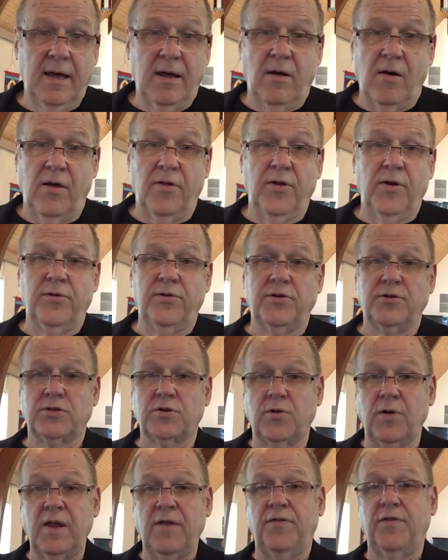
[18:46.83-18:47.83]
although there's
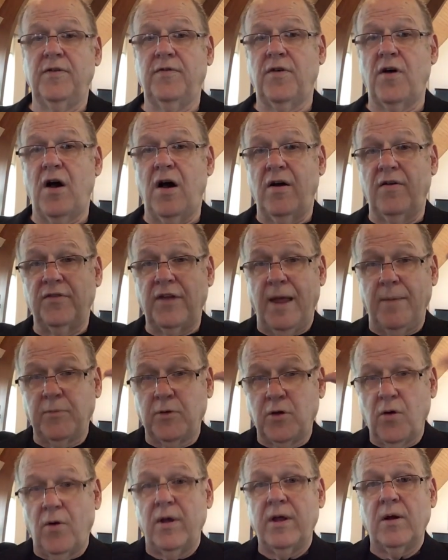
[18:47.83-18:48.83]
grief involved, I'm
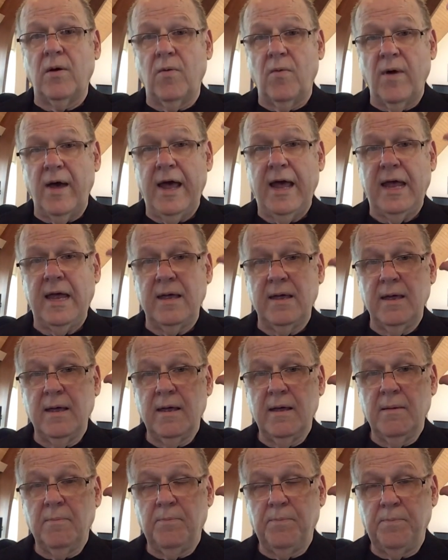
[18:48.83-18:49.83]
going away,
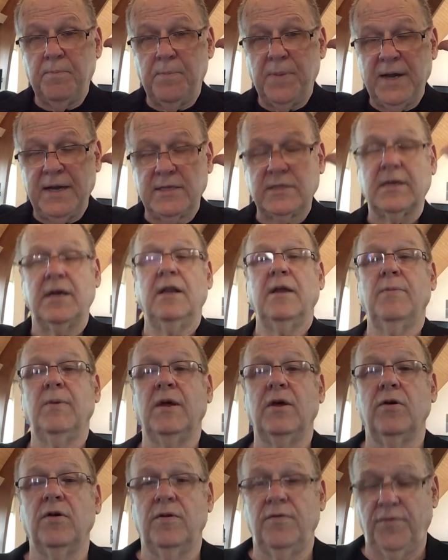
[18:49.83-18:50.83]
but it's going to be
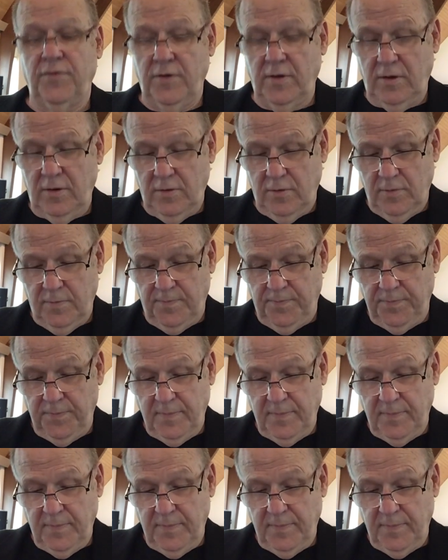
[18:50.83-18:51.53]
good for you.